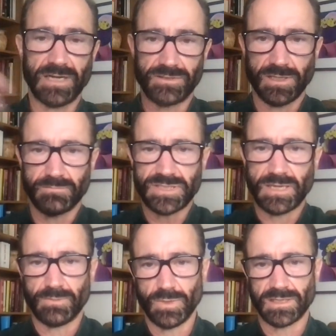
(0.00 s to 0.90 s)
rate jumps
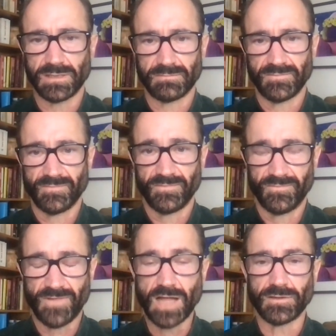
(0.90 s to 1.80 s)
up. We can
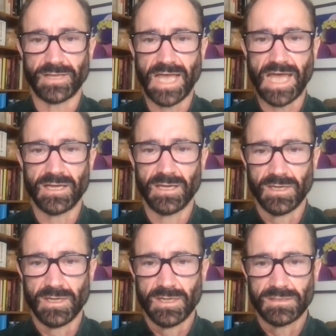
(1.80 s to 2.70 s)
follow that.
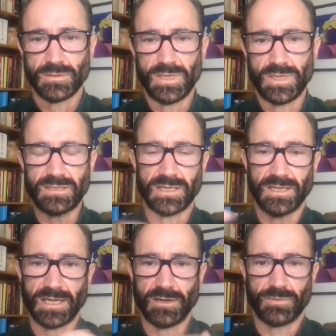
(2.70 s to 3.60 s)
So we
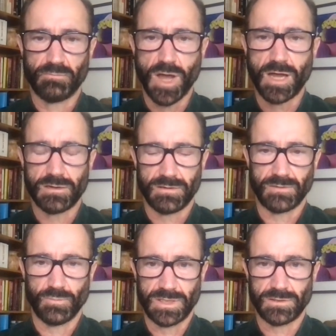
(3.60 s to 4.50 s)
think health
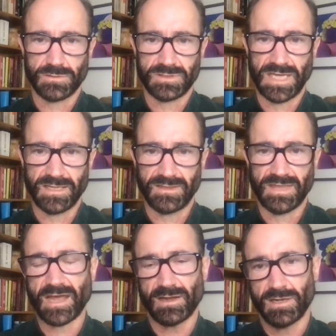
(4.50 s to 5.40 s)
monitoring will take
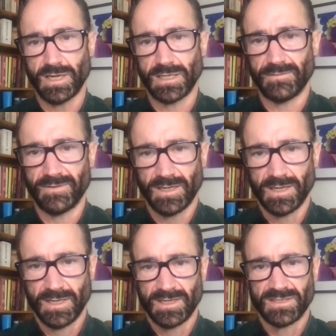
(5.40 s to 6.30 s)
that kind of
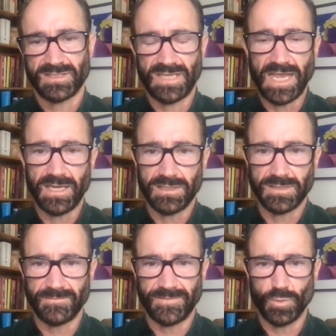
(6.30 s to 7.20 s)

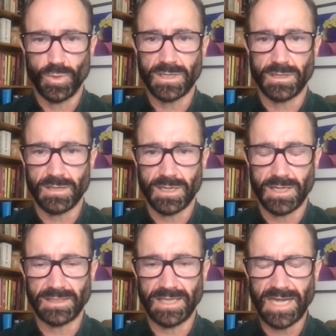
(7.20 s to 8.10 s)
stage, if you will.
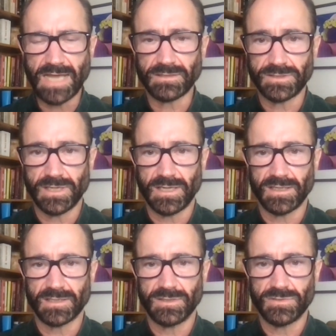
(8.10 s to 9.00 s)
And the analogy I
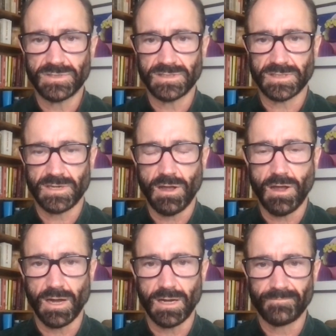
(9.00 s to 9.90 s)
like to use is a
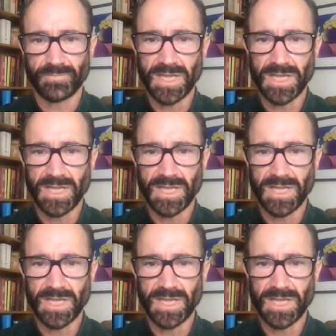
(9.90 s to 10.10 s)
car.